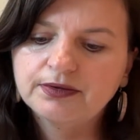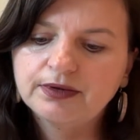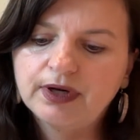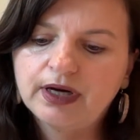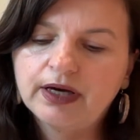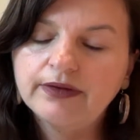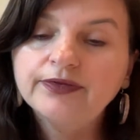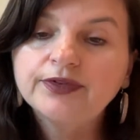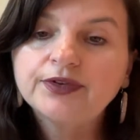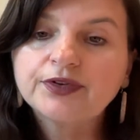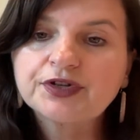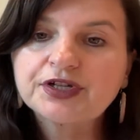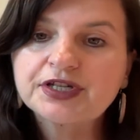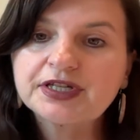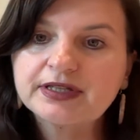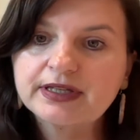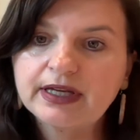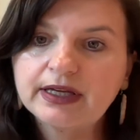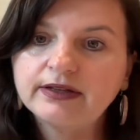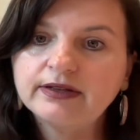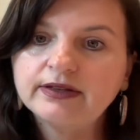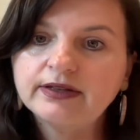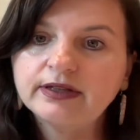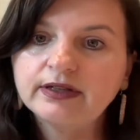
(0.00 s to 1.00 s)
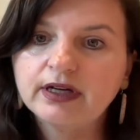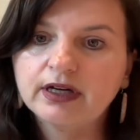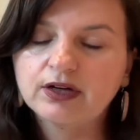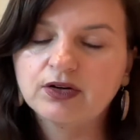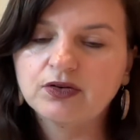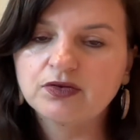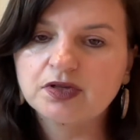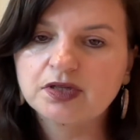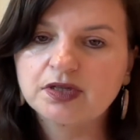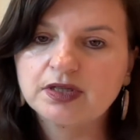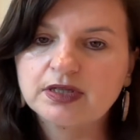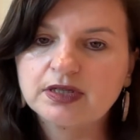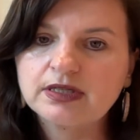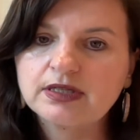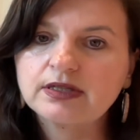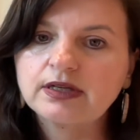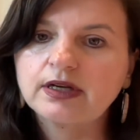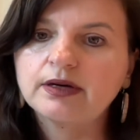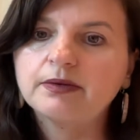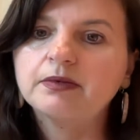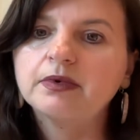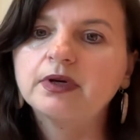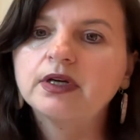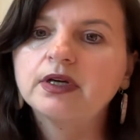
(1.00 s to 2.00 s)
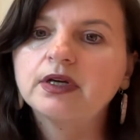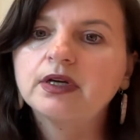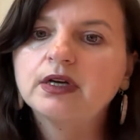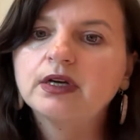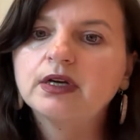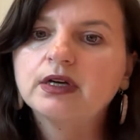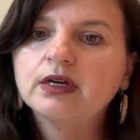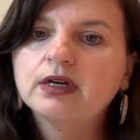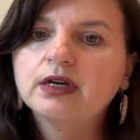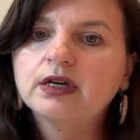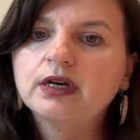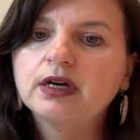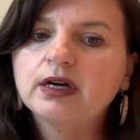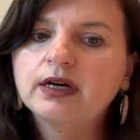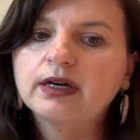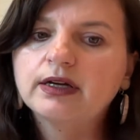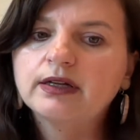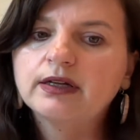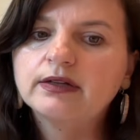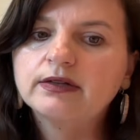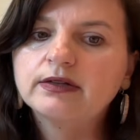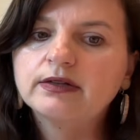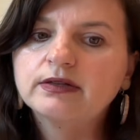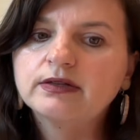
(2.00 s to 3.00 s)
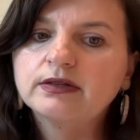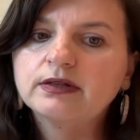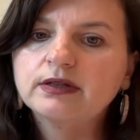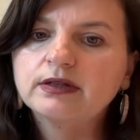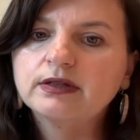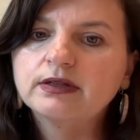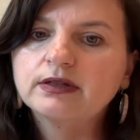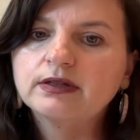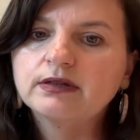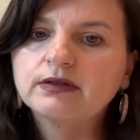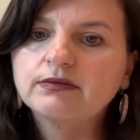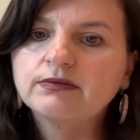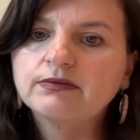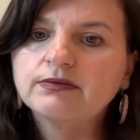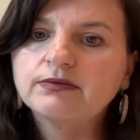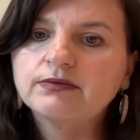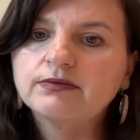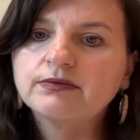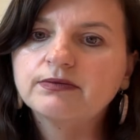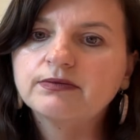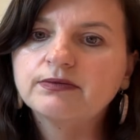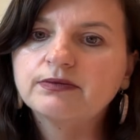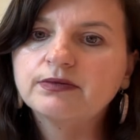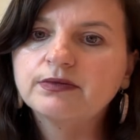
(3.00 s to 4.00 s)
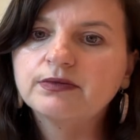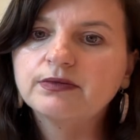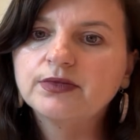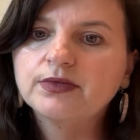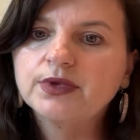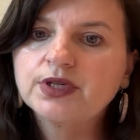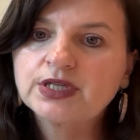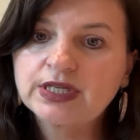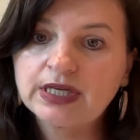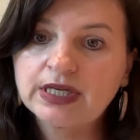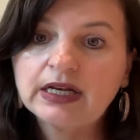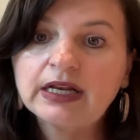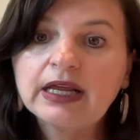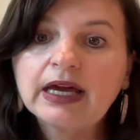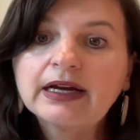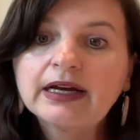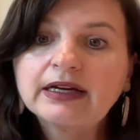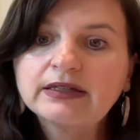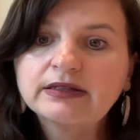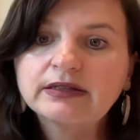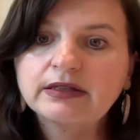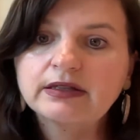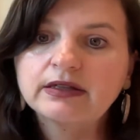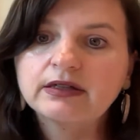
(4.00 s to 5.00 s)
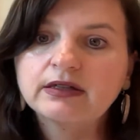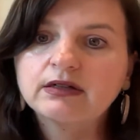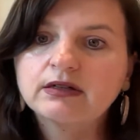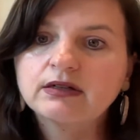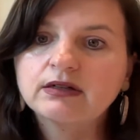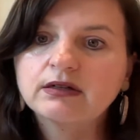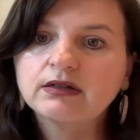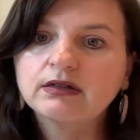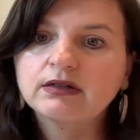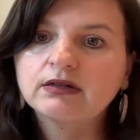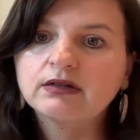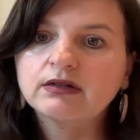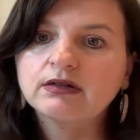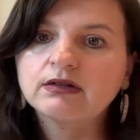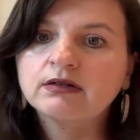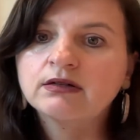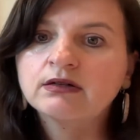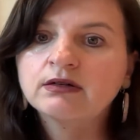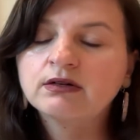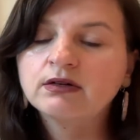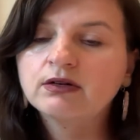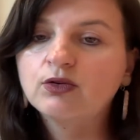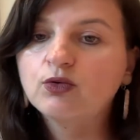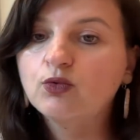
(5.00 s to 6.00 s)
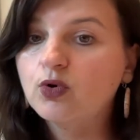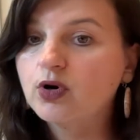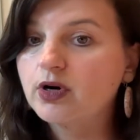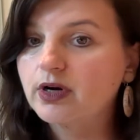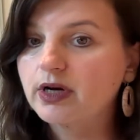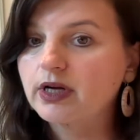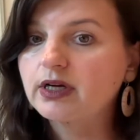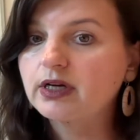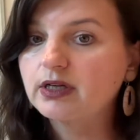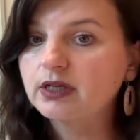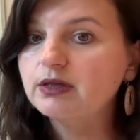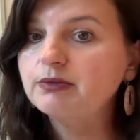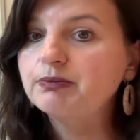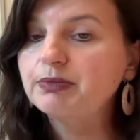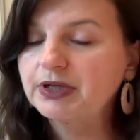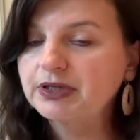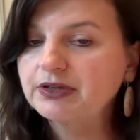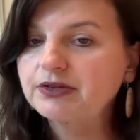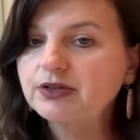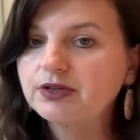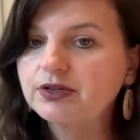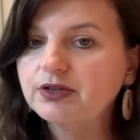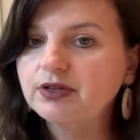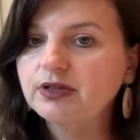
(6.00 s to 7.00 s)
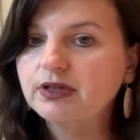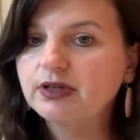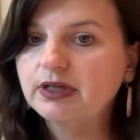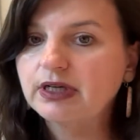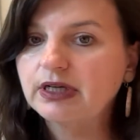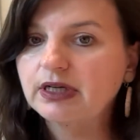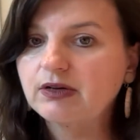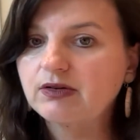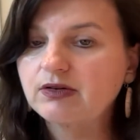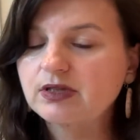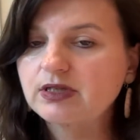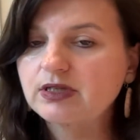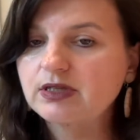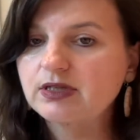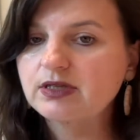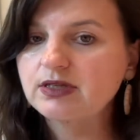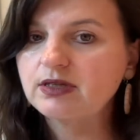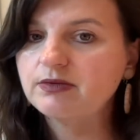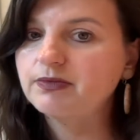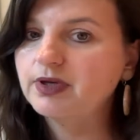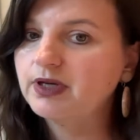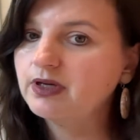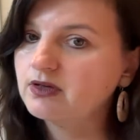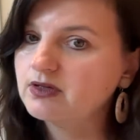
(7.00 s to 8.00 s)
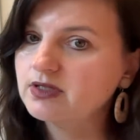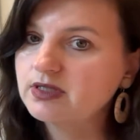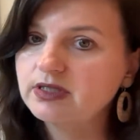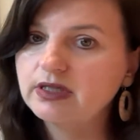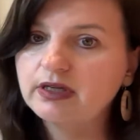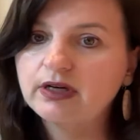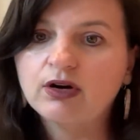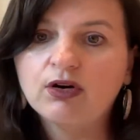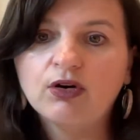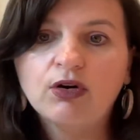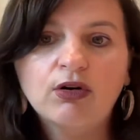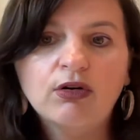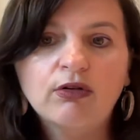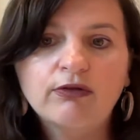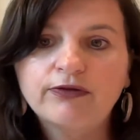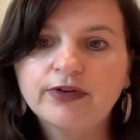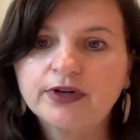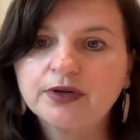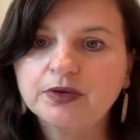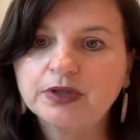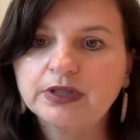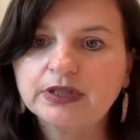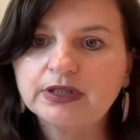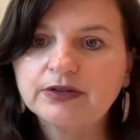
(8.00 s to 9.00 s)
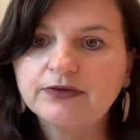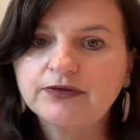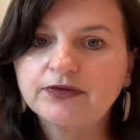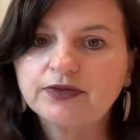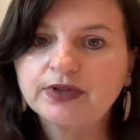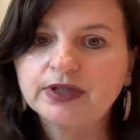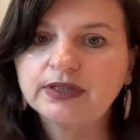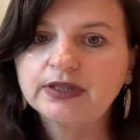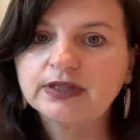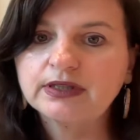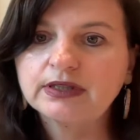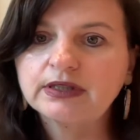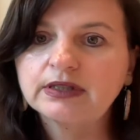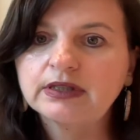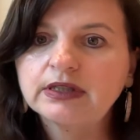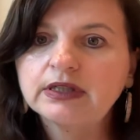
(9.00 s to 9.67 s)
understanding ecosystem and selecting work in particular ecosystem, because they are all very different.